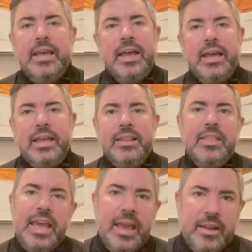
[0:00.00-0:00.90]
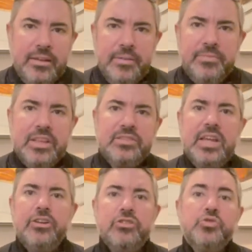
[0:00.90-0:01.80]
In the end, the
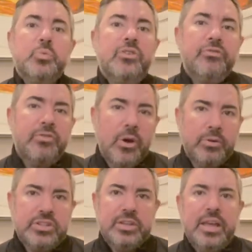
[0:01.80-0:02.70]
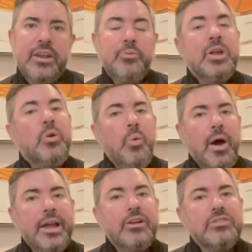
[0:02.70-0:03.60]
senators will vote, and it
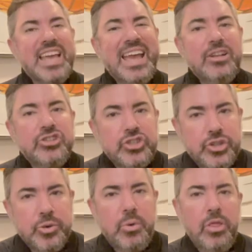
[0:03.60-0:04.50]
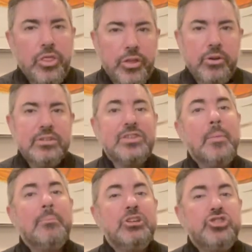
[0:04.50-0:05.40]
requires a 2/3
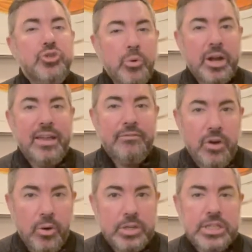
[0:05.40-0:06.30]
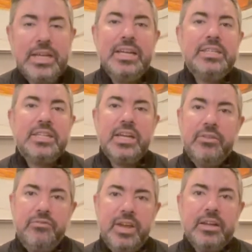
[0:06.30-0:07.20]
majority vote to
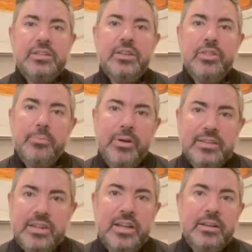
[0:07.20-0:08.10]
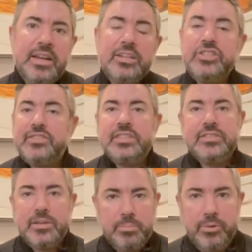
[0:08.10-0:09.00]
convict the president, not just a
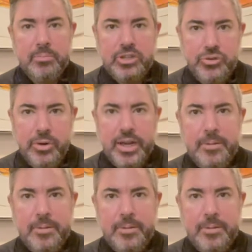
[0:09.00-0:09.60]
simple majority.